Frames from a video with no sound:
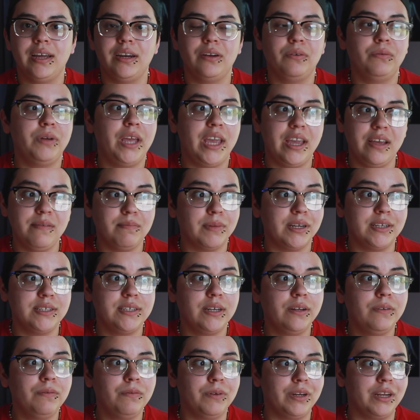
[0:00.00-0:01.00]
I don't hate
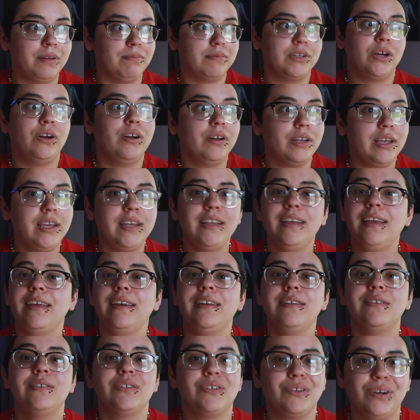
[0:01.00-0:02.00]
myself when I'm talking, and
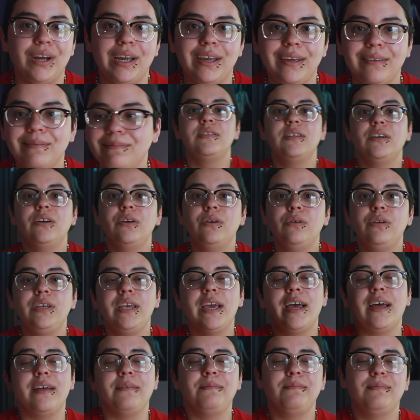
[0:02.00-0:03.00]
it's great. So
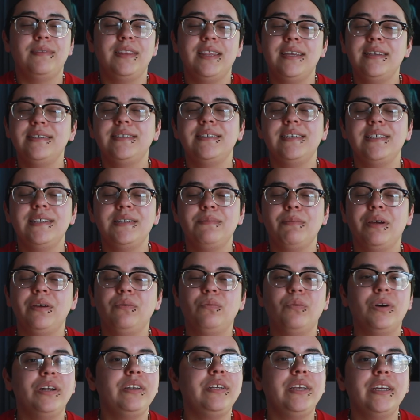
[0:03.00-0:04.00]
yeah, this is my
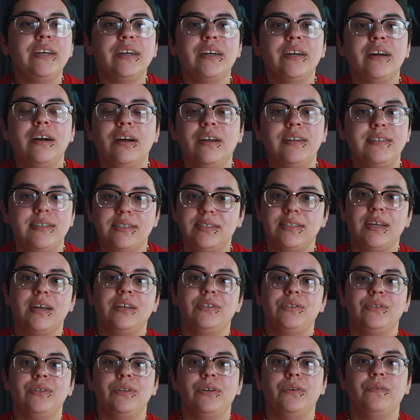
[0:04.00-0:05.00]
1 year on
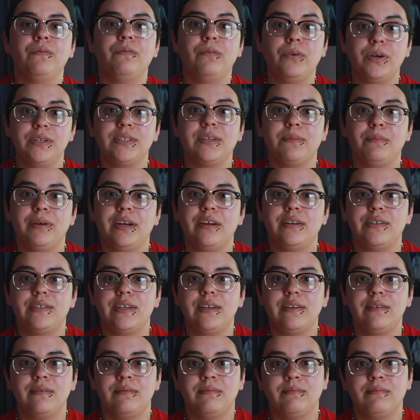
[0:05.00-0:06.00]
testosterone voice comparison.